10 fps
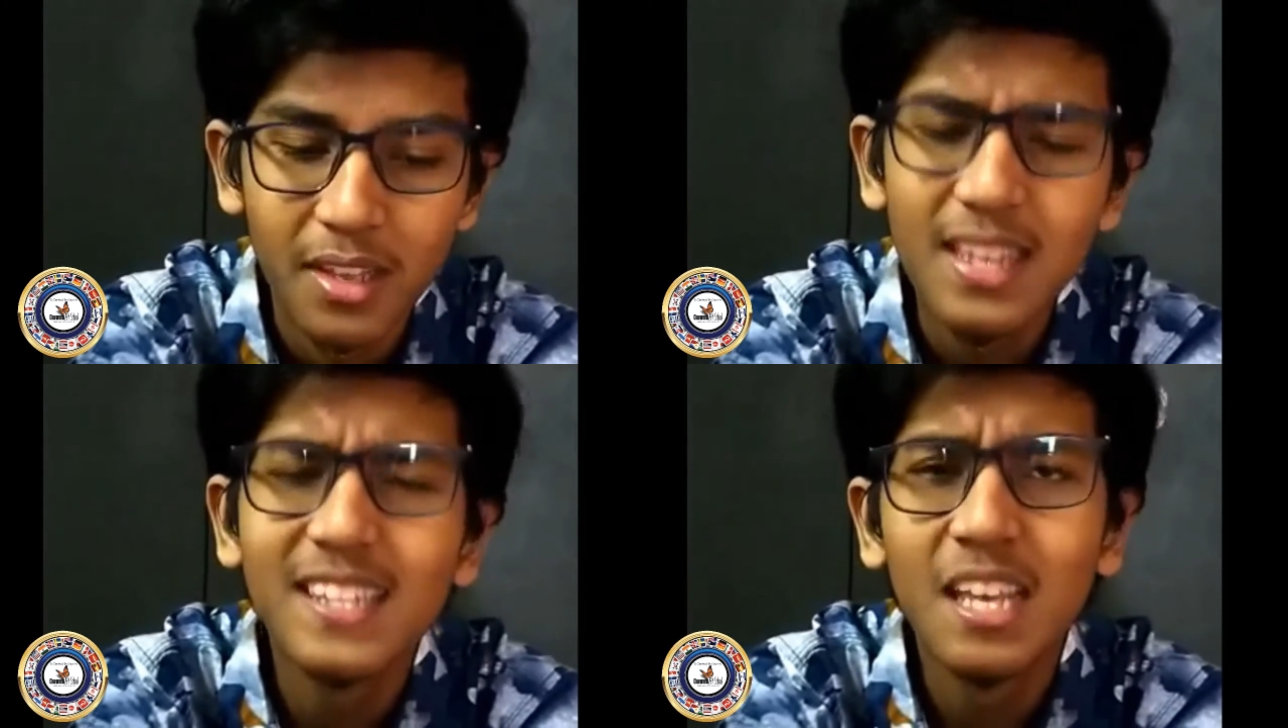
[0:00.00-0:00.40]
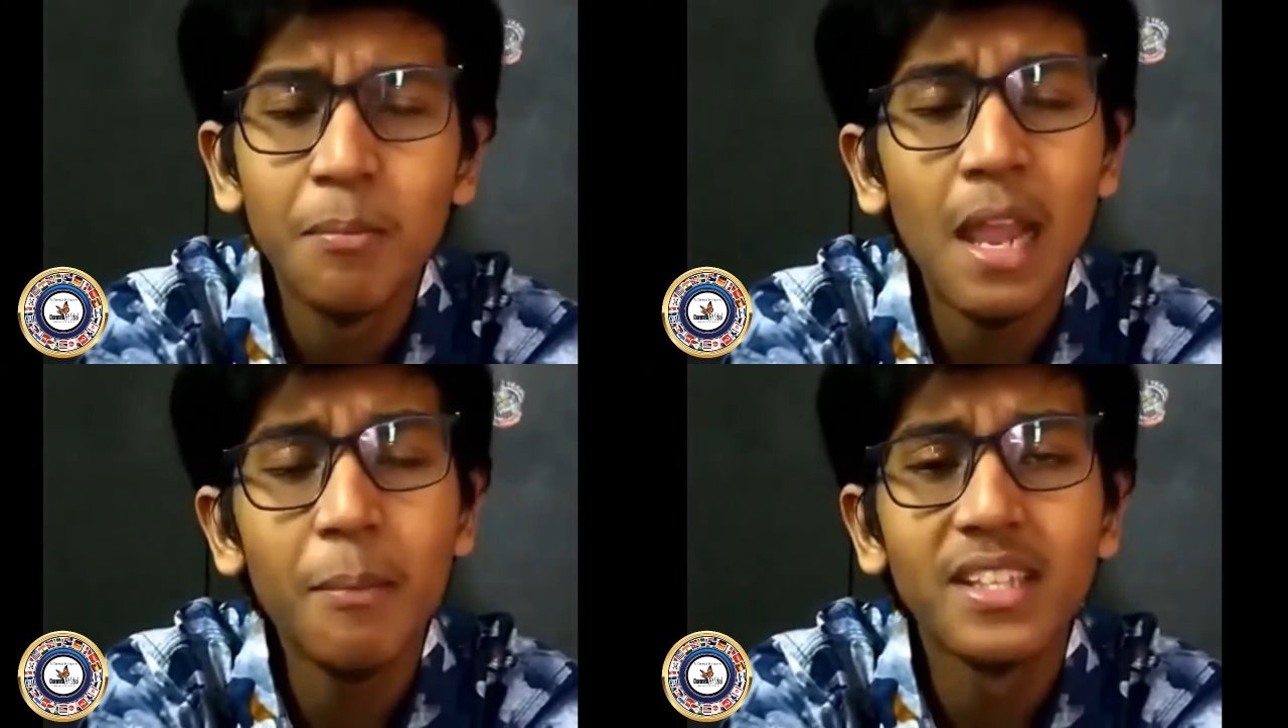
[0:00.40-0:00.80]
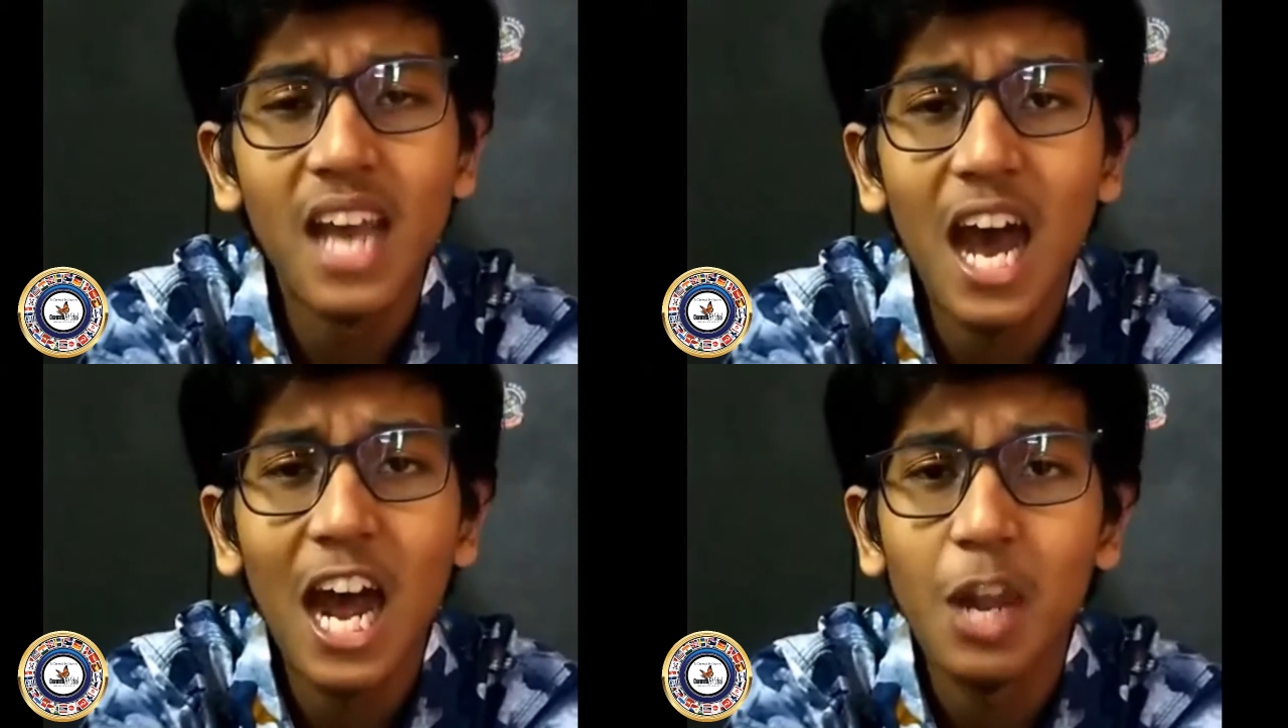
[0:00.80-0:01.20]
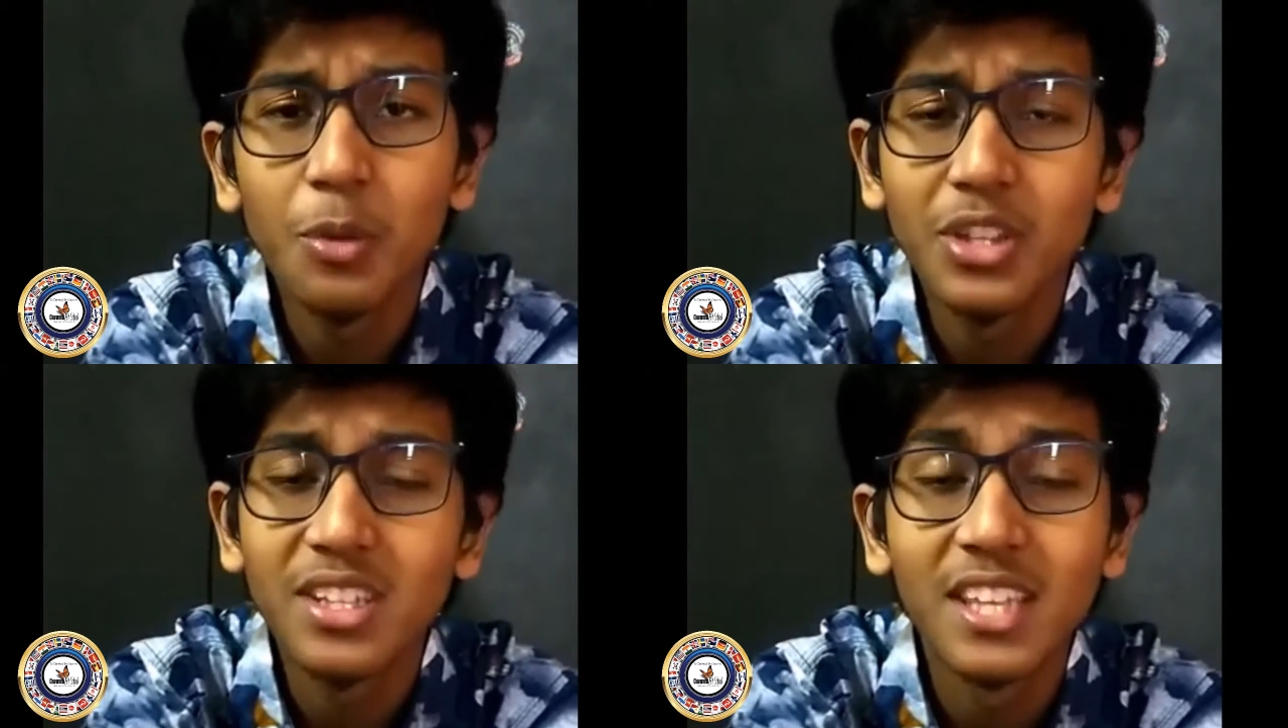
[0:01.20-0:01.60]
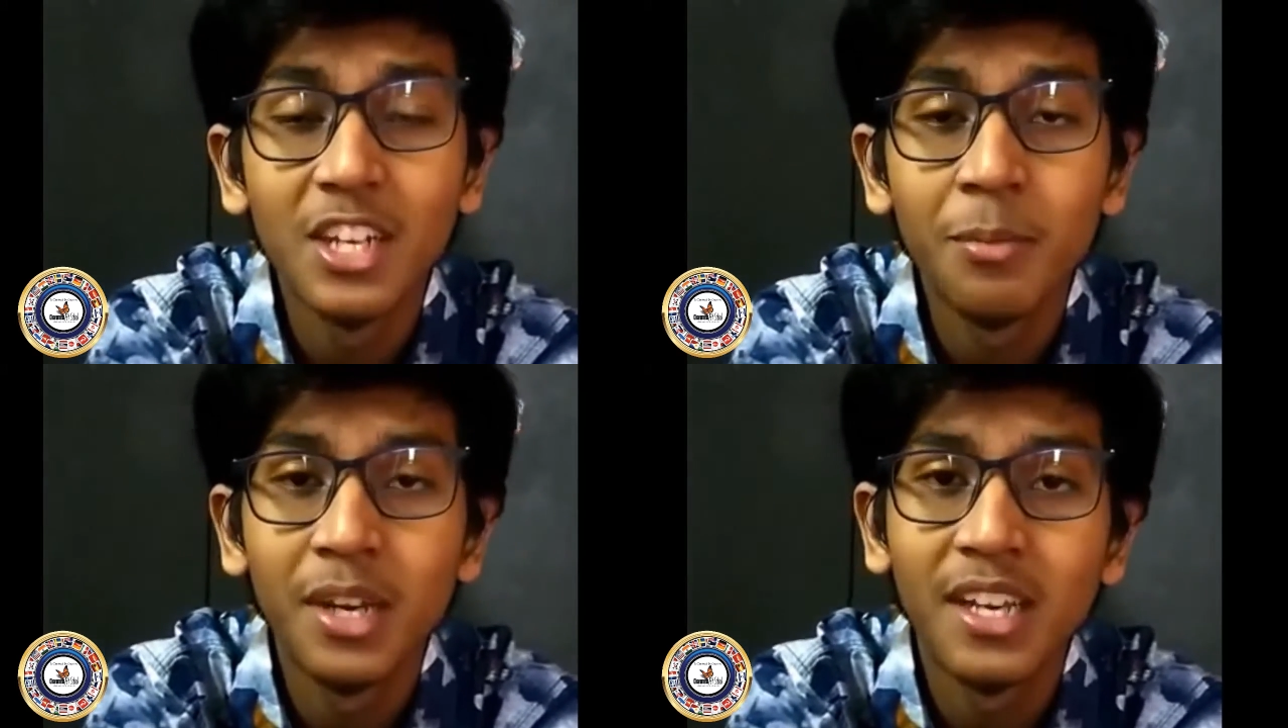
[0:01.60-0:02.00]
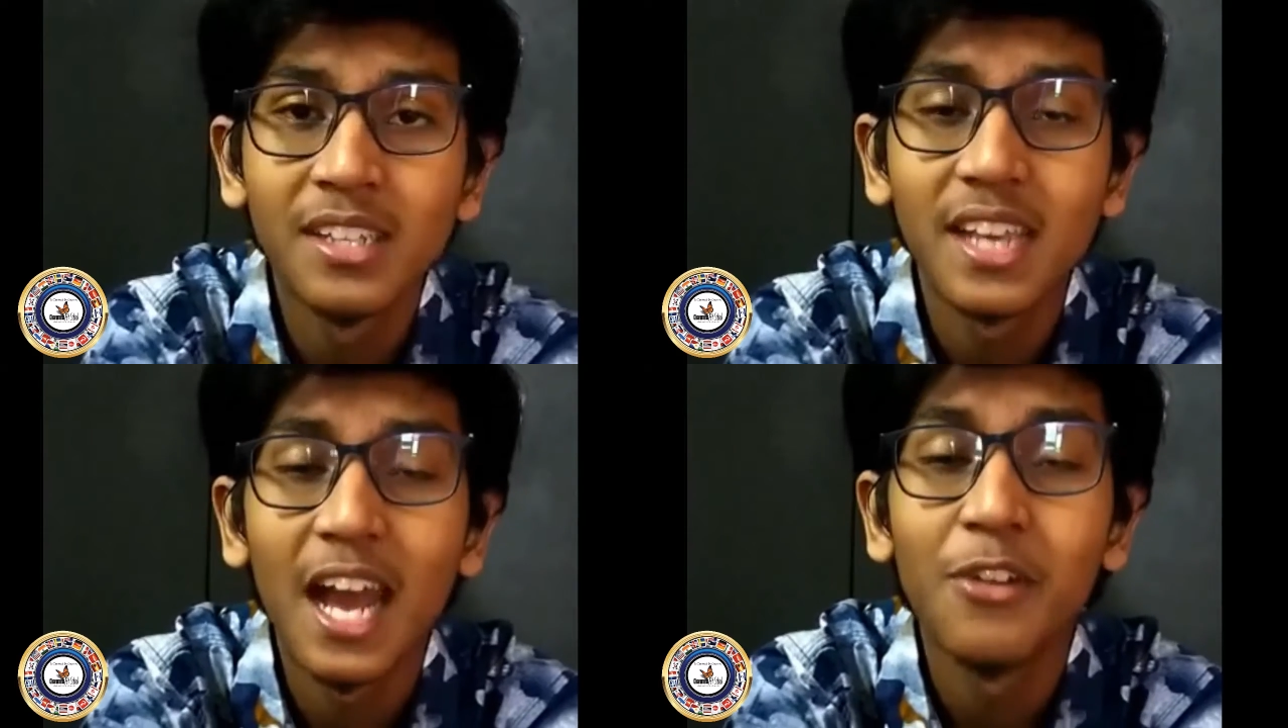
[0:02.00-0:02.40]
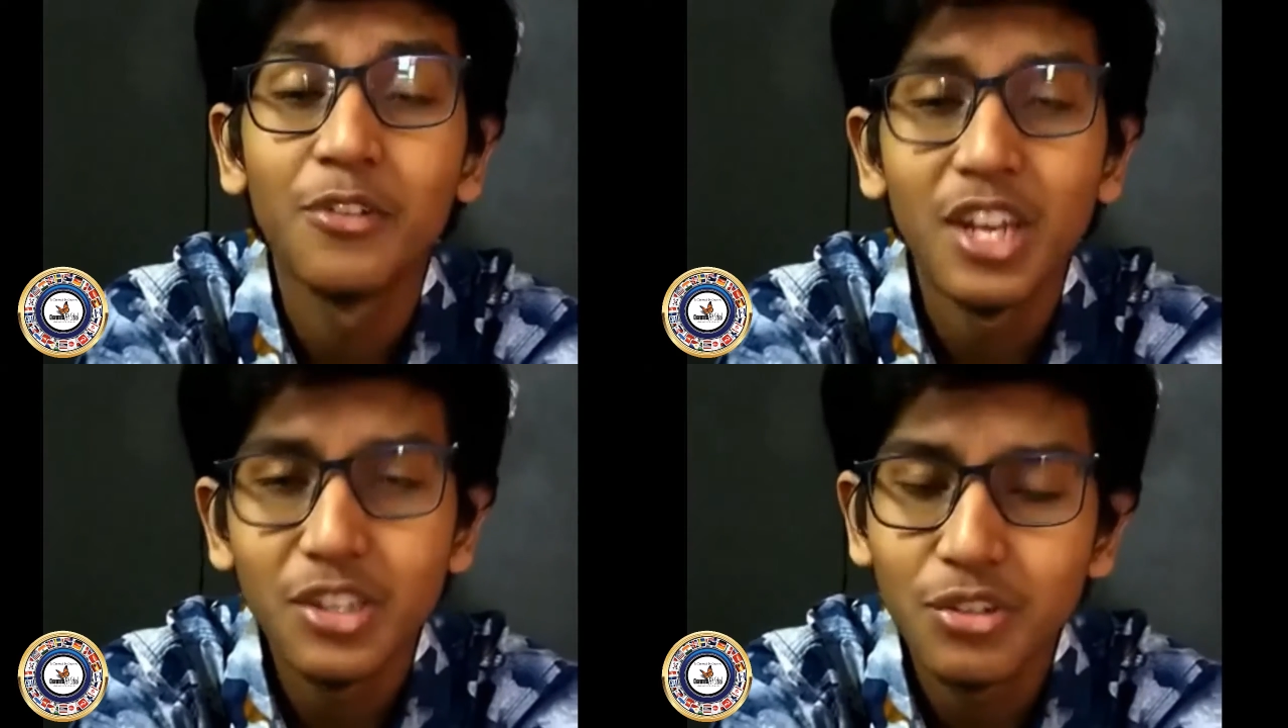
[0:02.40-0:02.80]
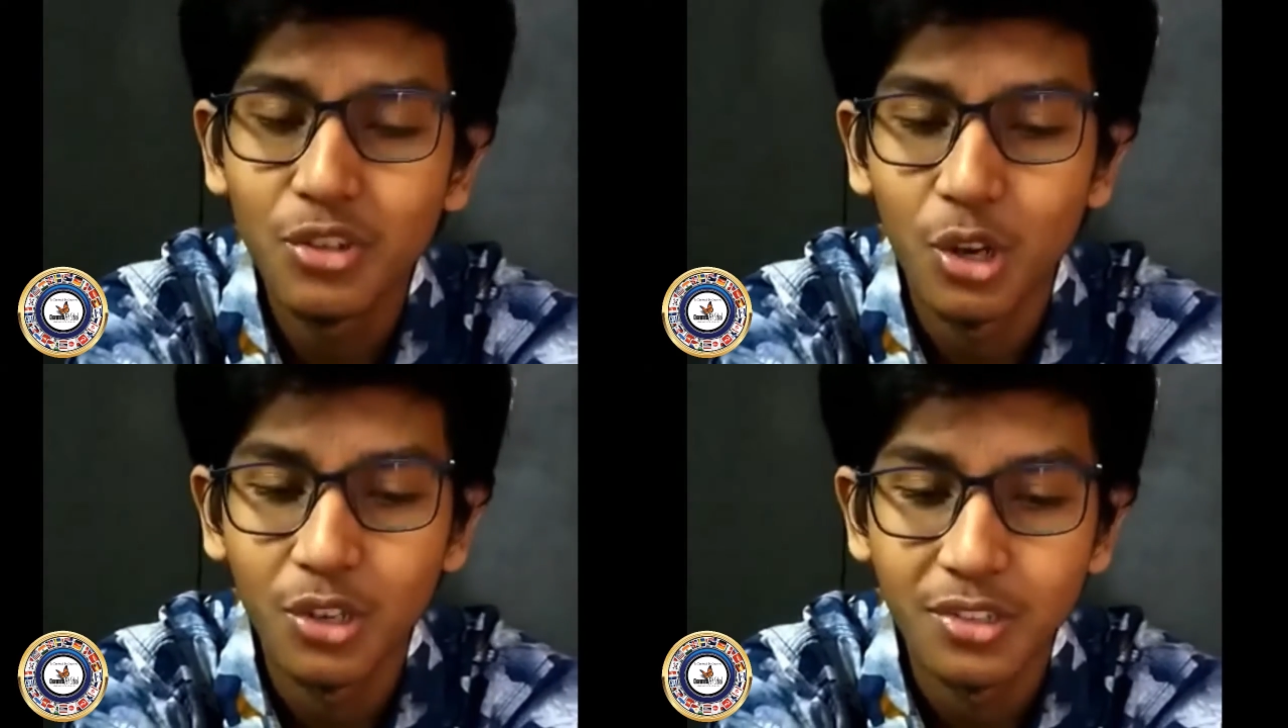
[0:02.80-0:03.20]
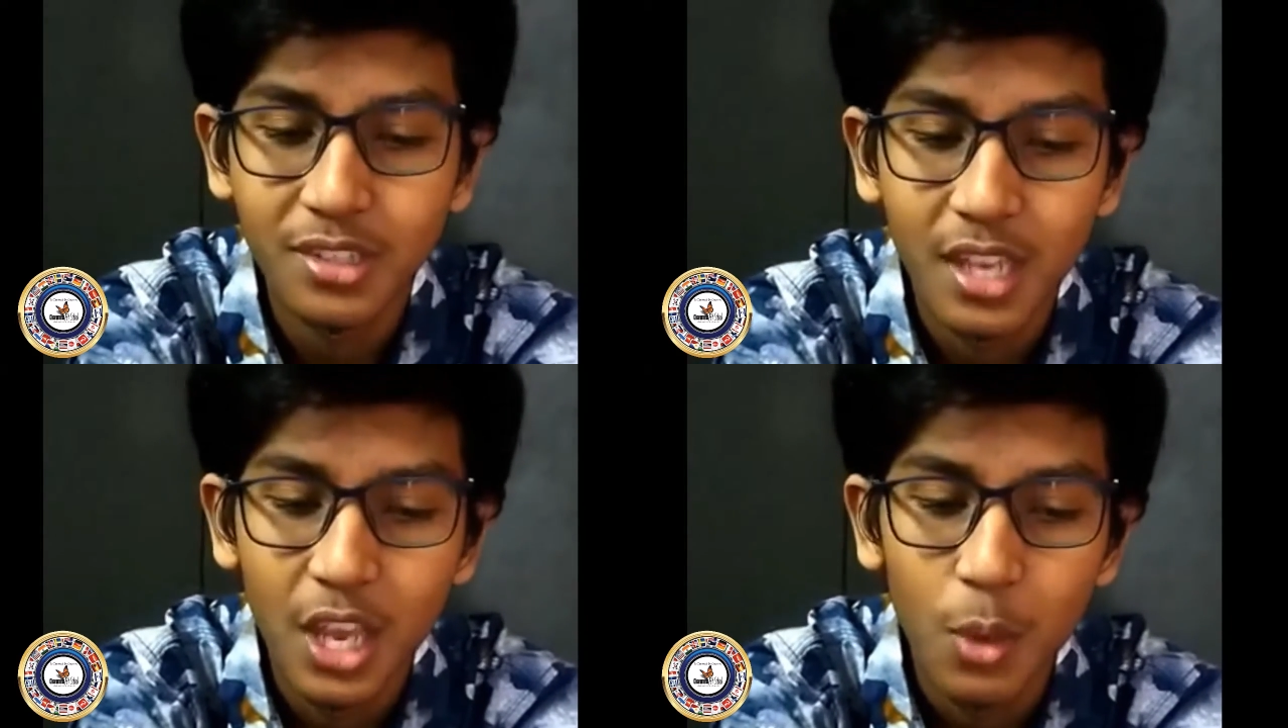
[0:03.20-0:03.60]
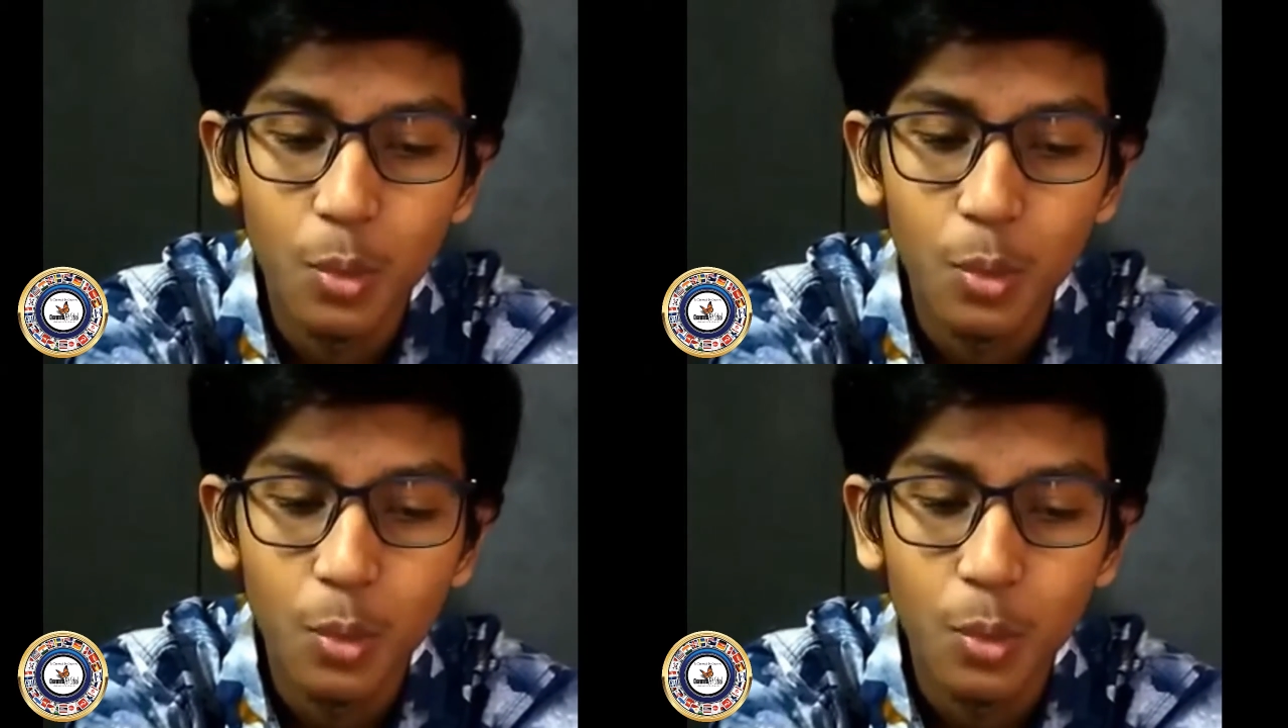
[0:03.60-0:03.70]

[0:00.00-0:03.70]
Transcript: The Simla Bazaar, with its cinemas and restaurants,